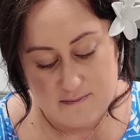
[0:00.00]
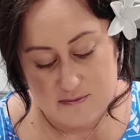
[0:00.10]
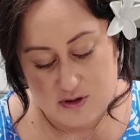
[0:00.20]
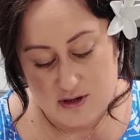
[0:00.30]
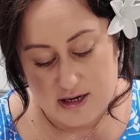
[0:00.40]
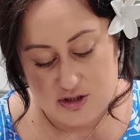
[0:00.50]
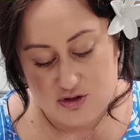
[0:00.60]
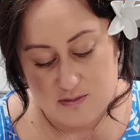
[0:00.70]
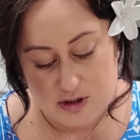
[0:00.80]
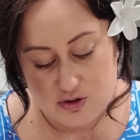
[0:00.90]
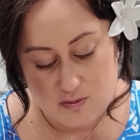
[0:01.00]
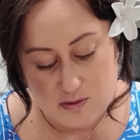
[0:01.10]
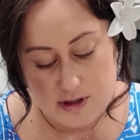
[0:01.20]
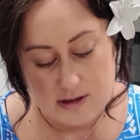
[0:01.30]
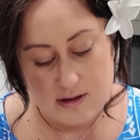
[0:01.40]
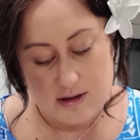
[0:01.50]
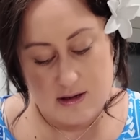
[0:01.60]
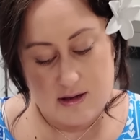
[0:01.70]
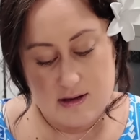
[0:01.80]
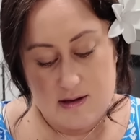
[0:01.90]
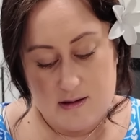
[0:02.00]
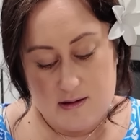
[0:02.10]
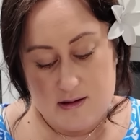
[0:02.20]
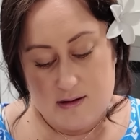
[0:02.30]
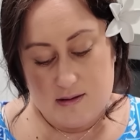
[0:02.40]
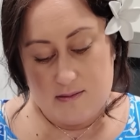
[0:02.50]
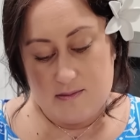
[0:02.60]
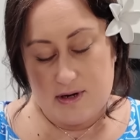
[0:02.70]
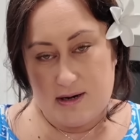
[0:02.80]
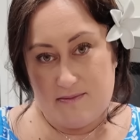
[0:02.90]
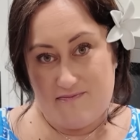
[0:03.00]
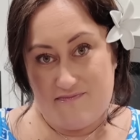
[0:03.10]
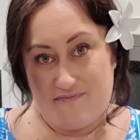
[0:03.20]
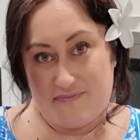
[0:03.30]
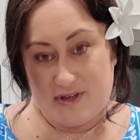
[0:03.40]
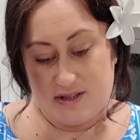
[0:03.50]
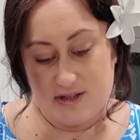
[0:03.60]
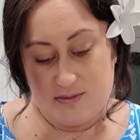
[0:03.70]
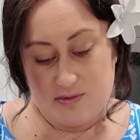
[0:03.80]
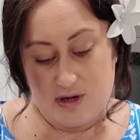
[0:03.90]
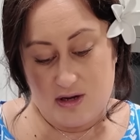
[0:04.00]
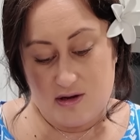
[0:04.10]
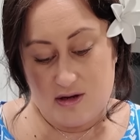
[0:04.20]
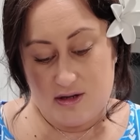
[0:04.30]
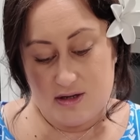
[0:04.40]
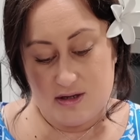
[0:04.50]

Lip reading: don't add too much water. But this is pretty good.